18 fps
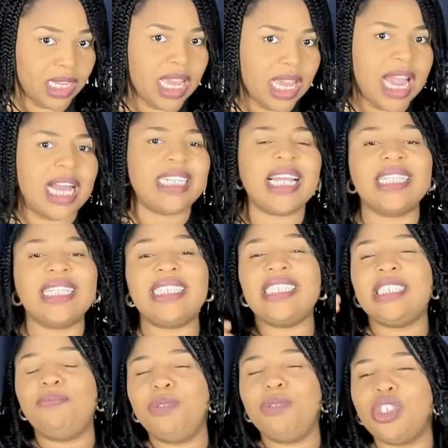And that
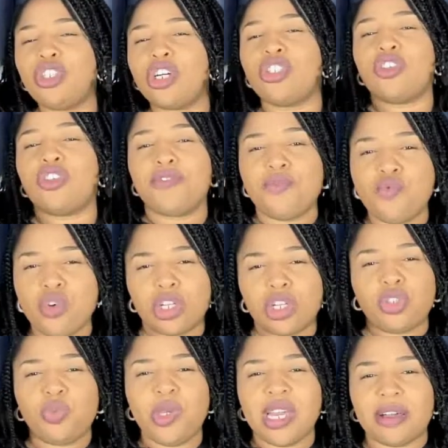is because of
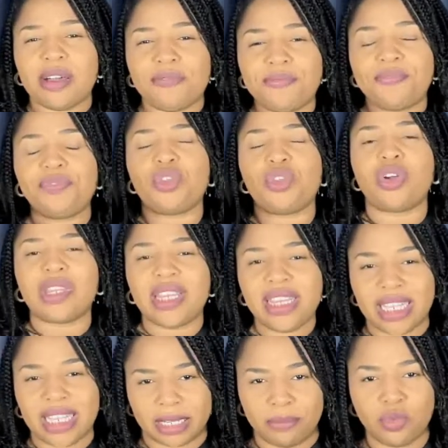what we have taught
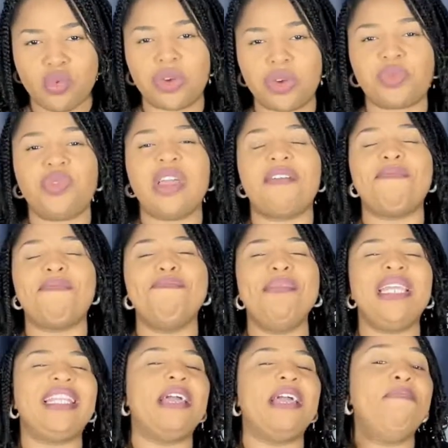them, what we have
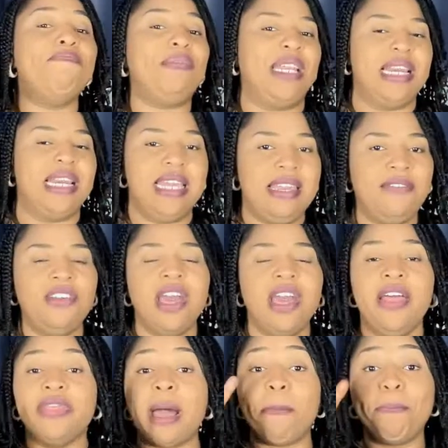made them believe,
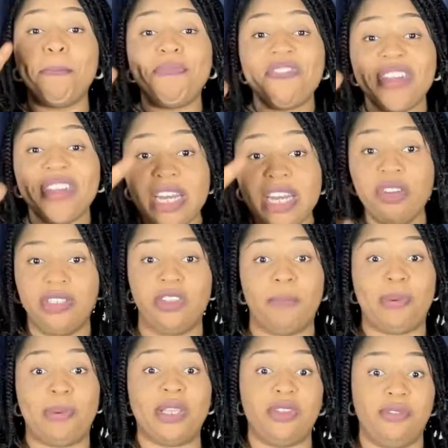that failure is
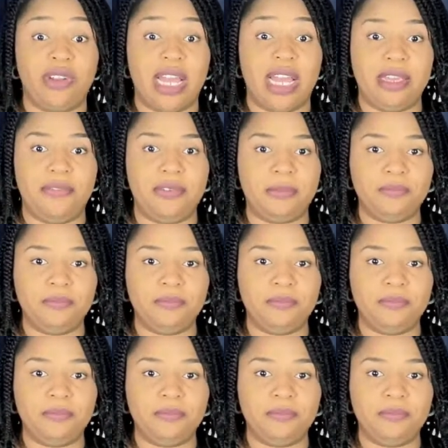not part of life.